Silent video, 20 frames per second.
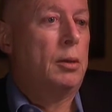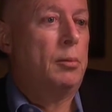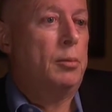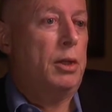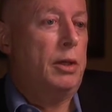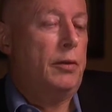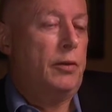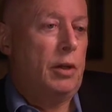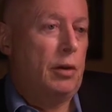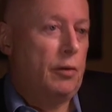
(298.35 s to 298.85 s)

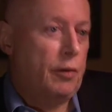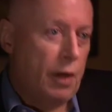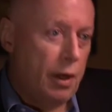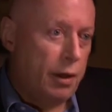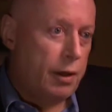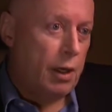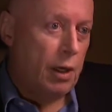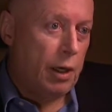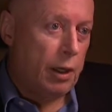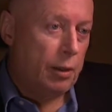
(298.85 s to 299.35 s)
believing in
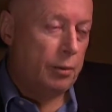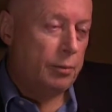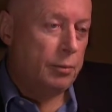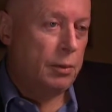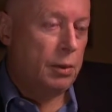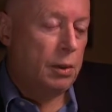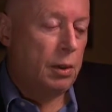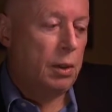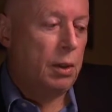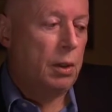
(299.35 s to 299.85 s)
faith healing,
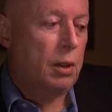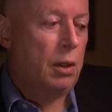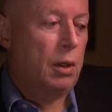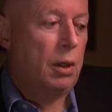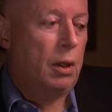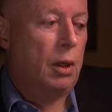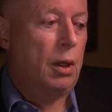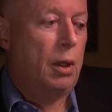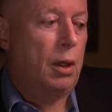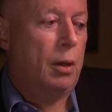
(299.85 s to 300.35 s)

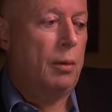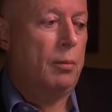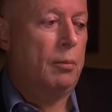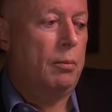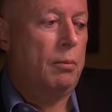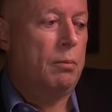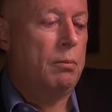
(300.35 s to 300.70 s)
our